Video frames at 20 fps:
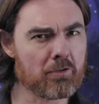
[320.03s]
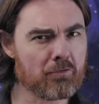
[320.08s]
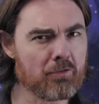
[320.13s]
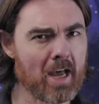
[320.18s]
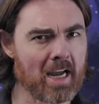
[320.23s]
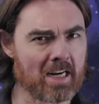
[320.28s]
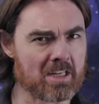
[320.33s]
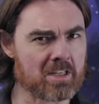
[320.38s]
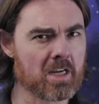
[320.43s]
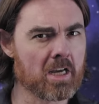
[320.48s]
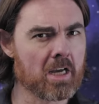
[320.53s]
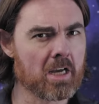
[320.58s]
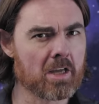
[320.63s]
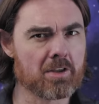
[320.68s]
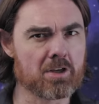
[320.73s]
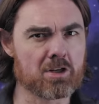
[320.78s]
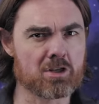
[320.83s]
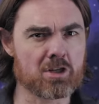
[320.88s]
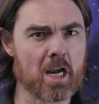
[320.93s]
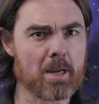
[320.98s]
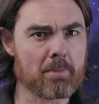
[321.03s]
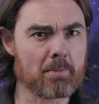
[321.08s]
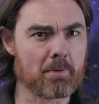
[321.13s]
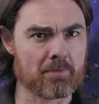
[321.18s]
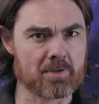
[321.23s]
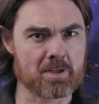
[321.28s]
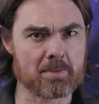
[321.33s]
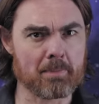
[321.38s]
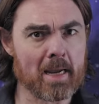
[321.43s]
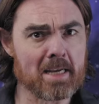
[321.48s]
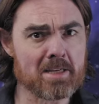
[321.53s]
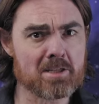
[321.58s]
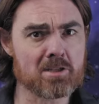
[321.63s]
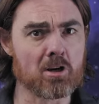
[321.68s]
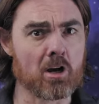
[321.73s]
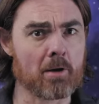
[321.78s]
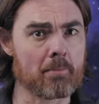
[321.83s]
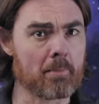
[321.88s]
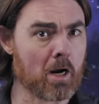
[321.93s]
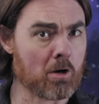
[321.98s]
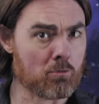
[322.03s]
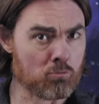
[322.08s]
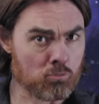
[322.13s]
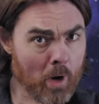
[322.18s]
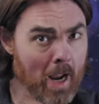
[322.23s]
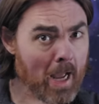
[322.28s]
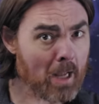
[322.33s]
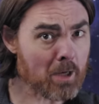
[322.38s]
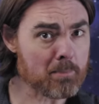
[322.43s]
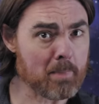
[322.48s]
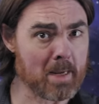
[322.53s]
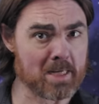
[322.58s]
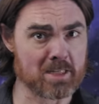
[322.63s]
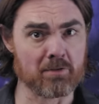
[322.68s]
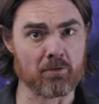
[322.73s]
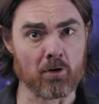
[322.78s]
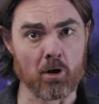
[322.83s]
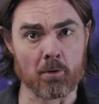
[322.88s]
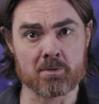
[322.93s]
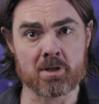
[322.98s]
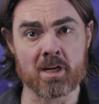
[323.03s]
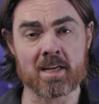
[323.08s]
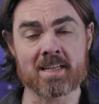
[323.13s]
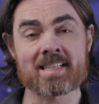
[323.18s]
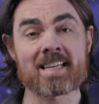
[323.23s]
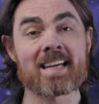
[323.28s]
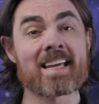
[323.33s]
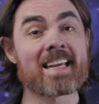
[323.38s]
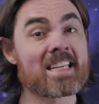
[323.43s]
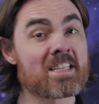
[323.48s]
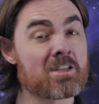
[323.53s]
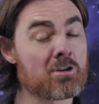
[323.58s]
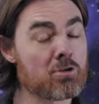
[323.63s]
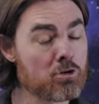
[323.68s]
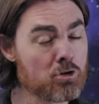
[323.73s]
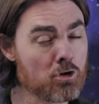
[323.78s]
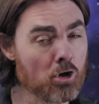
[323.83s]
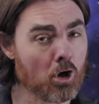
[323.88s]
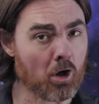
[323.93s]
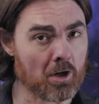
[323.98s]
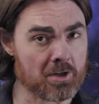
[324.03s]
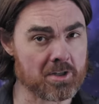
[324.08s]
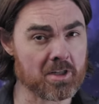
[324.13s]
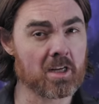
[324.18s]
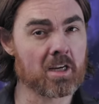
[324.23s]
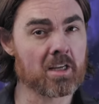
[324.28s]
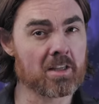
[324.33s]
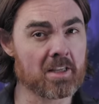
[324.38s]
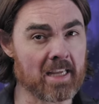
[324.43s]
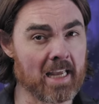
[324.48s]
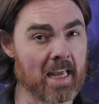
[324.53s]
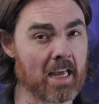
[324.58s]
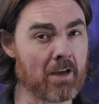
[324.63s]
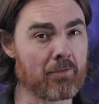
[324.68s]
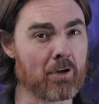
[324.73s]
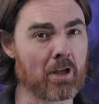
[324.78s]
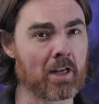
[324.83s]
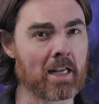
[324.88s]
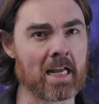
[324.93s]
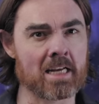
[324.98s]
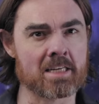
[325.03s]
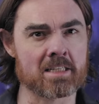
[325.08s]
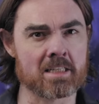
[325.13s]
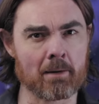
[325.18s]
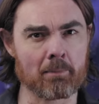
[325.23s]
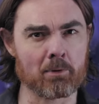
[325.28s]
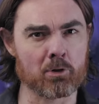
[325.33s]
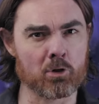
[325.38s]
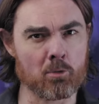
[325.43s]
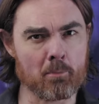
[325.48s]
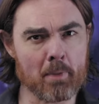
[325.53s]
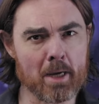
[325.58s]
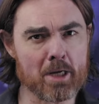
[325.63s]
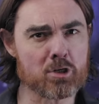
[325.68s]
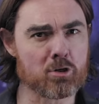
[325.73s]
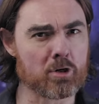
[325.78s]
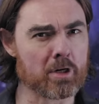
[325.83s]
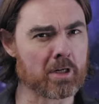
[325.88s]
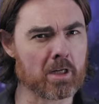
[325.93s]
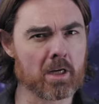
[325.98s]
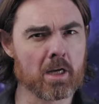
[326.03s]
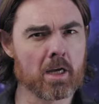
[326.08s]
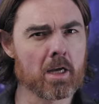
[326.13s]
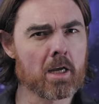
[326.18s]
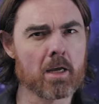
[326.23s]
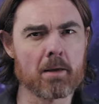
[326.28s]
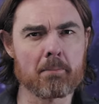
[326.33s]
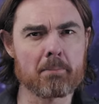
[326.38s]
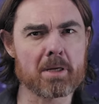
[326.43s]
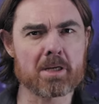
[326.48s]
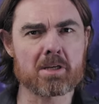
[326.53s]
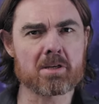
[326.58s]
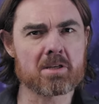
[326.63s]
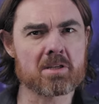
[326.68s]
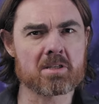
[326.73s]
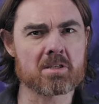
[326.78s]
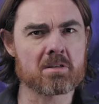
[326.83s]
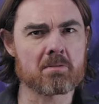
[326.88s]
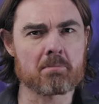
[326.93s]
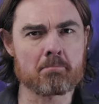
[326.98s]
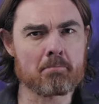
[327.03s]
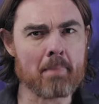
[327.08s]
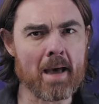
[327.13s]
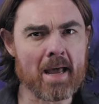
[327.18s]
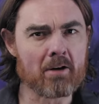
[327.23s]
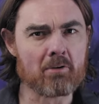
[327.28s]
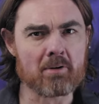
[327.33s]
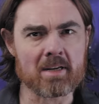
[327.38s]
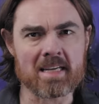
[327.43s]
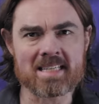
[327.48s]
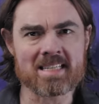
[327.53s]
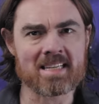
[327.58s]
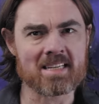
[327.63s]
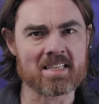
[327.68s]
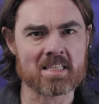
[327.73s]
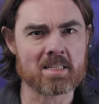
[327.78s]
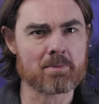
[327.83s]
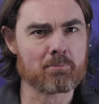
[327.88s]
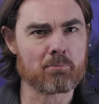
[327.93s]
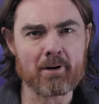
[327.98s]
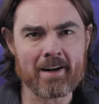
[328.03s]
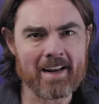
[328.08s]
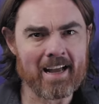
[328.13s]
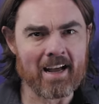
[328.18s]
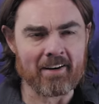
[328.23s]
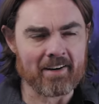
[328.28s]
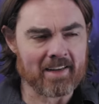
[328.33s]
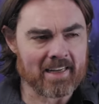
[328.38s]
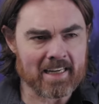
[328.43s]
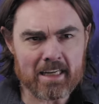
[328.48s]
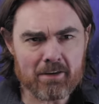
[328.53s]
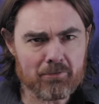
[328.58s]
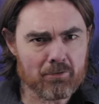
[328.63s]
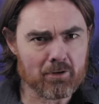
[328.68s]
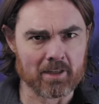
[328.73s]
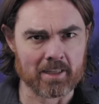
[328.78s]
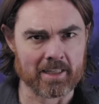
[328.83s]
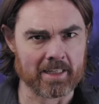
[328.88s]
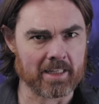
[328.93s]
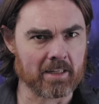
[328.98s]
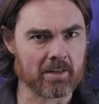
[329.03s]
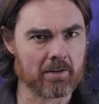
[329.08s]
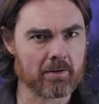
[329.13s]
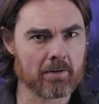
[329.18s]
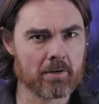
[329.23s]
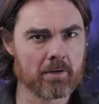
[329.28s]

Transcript: fact, the shape of spacetime around massive objects is not the FLRW metric because matter isn't spread out evenly.